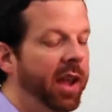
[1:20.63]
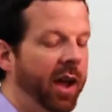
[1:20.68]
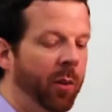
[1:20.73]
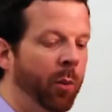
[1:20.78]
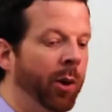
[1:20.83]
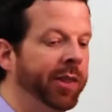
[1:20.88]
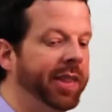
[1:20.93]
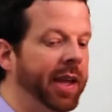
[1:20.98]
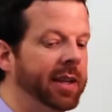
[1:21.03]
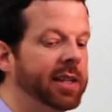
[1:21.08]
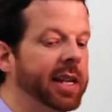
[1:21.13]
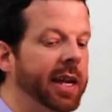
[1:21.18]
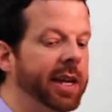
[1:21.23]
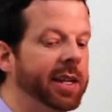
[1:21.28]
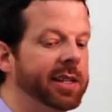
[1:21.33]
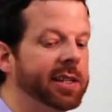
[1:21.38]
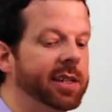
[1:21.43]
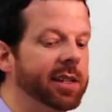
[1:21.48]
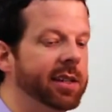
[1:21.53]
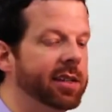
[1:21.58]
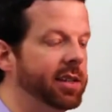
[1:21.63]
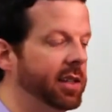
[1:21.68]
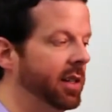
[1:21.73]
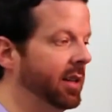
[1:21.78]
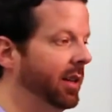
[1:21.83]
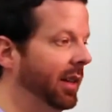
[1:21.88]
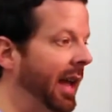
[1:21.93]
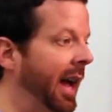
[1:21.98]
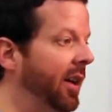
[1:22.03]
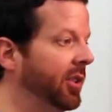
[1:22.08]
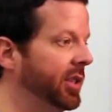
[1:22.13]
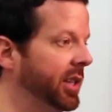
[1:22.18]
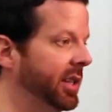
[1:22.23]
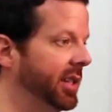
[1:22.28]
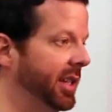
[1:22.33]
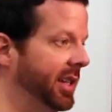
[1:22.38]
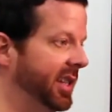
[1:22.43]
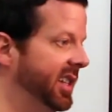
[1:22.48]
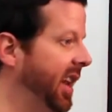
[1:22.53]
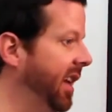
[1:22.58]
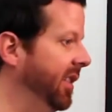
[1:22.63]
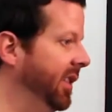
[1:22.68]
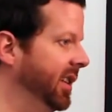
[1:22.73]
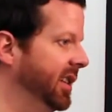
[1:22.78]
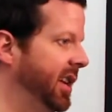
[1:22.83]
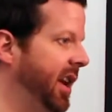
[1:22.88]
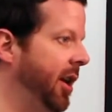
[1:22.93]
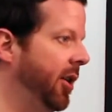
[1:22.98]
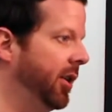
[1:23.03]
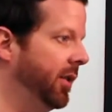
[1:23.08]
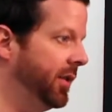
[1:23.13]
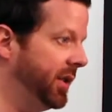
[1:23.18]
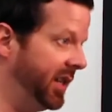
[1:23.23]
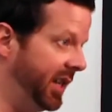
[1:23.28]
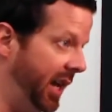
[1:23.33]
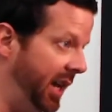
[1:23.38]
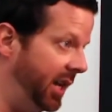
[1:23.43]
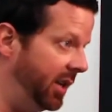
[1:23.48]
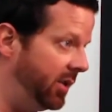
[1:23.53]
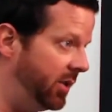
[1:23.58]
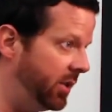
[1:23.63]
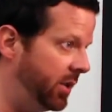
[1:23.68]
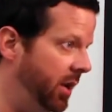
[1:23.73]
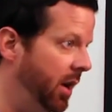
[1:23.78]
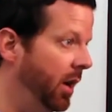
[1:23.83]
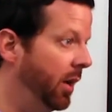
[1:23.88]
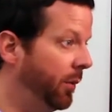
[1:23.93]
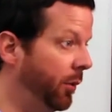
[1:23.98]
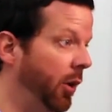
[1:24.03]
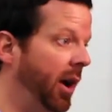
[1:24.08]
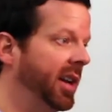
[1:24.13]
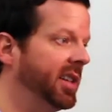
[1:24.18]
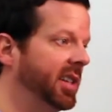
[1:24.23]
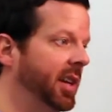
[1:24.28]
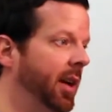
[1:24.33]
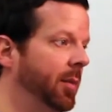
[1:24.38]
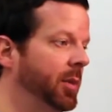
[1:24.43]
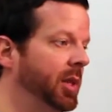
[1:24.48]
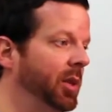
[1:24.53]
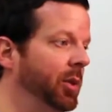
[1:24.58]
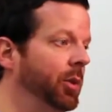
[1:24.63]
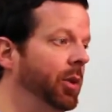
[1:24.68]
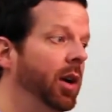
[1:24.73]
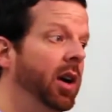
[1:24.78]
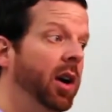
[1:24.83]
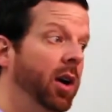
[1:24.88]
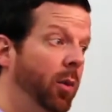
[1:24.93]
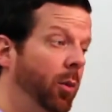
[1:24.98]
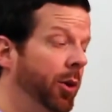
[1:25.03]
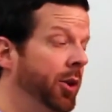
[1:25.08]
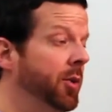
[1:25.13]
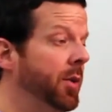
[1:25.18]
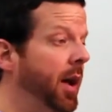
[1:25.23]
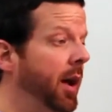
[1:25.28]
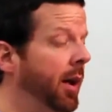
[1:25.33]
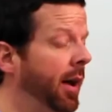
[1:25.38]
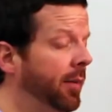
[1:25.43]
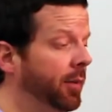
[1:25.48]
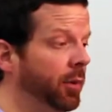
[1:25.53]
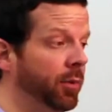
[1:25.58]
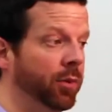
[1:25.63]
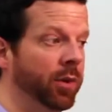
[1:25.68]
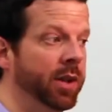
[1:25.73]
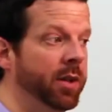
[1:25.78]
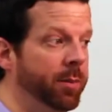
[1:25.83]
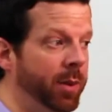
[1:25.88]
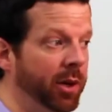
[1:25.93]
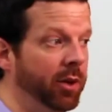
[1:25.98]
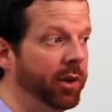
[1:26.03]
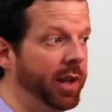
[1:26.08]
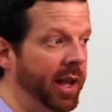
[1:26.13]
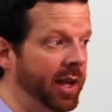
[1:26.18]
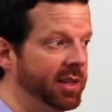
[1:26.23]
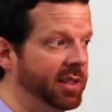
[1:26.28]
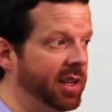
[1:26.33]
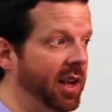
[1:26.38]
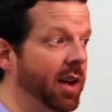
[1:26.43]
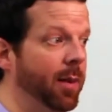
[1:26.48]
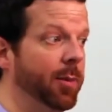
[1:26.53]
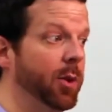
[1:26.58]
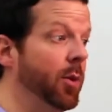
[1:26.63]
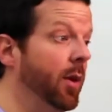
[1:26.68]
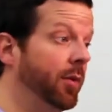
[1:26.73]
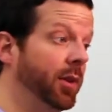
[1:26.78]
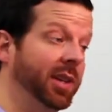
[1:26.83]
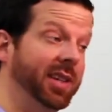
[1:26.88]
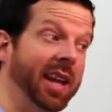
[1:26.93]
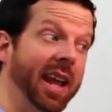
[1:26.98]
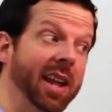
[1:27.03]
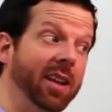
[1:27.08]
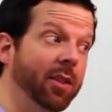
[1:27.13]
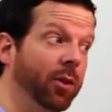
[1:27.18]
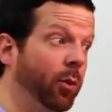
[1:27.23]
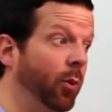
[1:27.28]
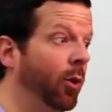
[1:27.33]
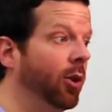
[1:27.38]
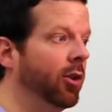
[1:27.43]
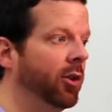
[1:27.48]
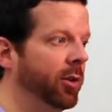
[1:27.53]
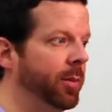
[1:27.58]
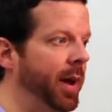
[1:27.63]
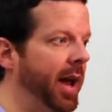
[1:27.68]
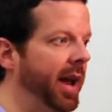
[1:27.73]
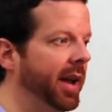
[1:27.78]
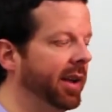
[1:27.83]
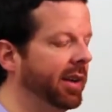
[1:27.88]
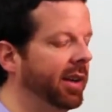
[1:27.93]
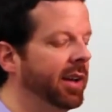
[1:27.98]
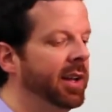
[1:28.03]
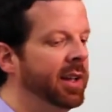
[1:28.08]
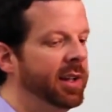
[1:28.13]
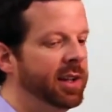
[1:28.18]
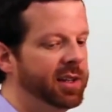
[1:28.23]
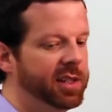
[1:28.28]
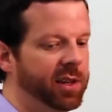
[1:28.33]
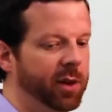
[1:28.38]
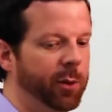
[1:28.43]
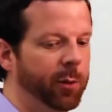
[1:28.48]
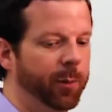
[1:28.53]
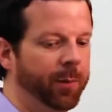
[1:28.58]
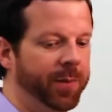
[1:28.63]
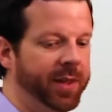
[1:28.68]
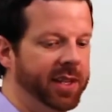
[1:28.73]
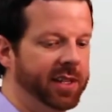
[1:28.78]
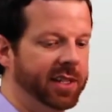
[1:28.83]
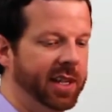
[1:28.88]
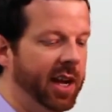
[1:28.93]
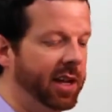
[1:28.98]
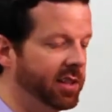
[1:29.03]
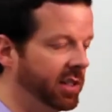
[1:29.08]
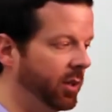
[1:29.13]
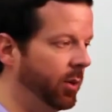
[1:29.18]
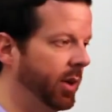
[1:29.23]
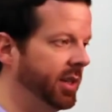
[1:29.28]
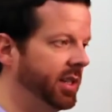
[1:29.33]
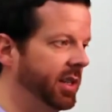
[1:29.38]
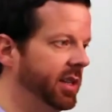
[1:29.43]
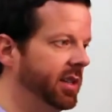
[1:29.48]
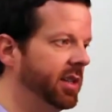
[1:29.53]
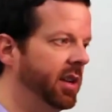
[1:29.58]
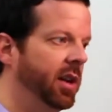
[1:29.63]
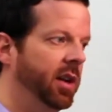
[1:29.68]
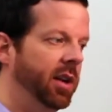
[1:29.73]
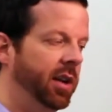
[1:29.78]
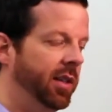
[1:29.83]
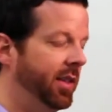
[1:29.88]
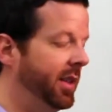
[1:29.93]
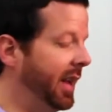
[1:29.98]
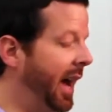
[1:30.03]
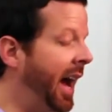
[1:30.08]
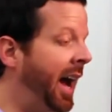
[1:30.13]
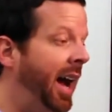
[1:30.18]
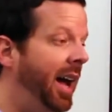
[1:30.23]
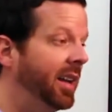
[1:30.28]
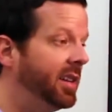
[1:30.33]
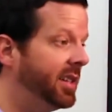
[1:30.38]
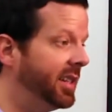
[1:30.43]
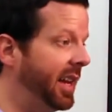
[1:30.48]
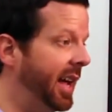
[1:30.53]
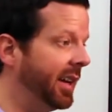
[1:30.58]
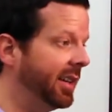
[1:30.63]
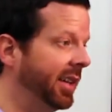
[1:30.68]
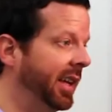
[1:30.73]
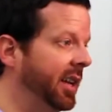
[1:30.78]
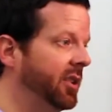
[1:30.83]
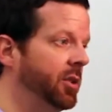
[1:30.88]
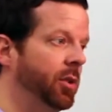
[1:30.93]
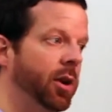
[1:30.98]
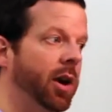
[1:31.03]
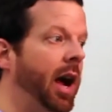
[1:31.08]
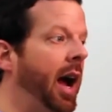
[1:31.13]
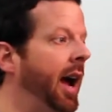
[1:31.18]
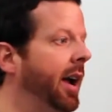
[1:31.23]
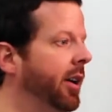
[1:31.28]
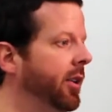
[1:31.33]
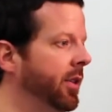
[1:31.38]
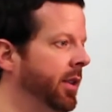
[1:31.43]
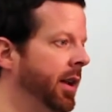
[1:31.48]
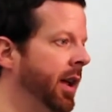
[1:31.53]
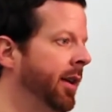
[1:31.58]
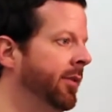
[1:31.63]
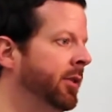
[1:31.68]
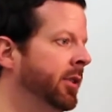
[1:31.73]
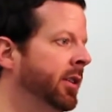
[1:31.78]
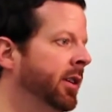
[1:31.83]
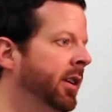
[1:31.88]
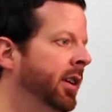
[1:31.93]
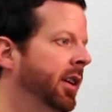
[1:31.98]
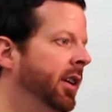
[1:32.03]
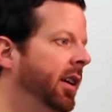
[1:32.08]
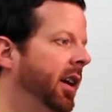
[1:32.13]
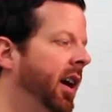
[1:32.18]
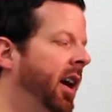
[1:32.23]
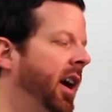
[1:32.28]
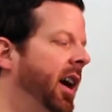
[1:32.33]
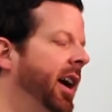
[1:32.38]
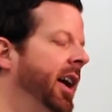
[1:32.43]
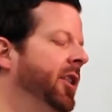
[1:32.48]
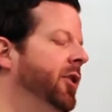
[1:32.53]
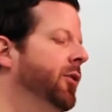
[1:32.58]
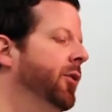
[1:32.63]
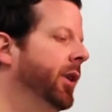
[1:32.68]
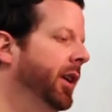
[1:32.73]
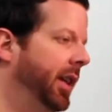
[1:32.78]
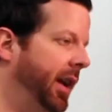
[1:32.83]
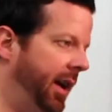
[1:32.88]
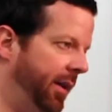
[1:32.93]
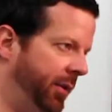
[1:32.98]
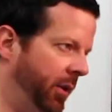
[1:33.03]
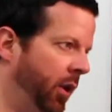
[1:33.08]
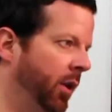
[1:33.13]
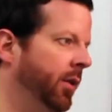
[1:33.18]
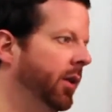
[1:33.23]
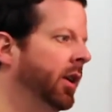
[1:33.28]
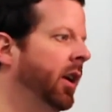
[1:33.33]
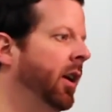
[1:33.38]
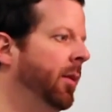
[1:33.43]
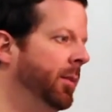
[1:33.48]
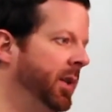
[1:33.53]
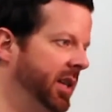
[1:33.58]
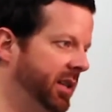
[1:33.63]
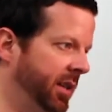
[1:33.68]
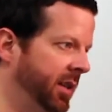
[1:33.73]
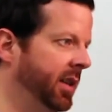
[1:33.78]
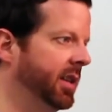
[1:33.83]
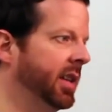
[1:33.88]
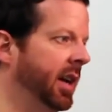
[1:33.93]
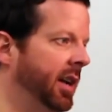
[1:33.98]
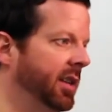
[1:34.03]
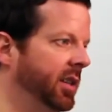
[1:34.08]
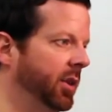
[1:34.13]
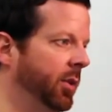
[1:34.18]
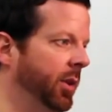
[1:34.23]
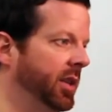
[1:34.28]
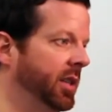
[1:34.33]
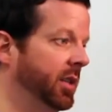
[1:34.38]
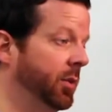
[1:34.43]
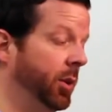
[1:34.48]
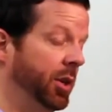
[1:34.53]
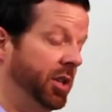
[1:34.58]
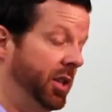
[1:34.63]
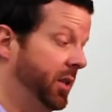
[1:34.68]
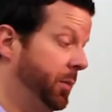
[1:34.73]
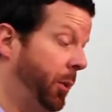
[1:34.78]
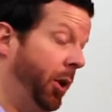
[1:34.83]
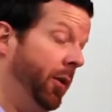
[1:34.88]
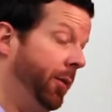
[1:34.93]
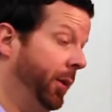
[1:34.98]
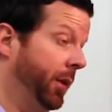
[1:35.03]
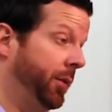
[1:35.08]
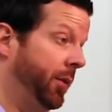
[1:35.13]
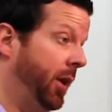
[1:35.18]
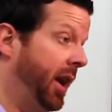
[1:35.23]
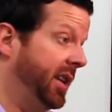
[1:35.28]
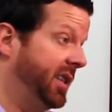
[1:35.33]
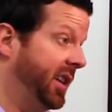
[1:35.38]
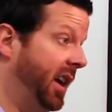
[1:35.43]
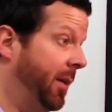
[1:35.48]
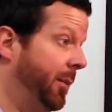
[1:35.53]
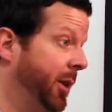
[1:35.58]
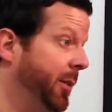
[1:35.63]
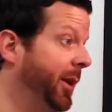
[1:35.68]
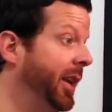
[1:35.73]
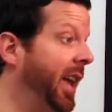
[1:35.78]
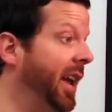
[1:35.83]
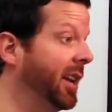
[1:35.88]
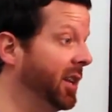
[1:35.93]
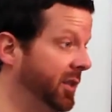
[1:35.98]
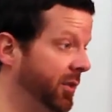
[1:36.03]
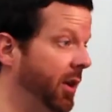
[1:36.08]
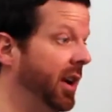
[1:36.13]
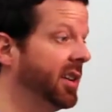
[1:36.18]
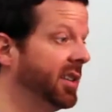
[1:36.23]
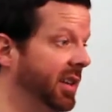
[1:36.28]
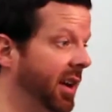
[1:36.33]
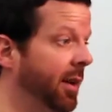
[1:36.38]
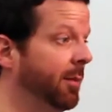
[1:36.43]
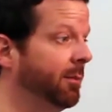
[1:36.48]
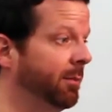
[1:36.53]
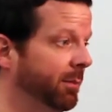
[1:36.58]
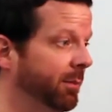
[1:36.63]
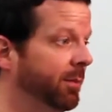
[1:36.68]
And what that does is it allows us to set this narrative stage for XCOM 2, where you now have to rebuild XCOM, you have to take the world back. So these consequences, the odds stacked against you are higher than ever. And you really have to overcome these consequences, which is perfect for XCOM and the mechanics for XCOM.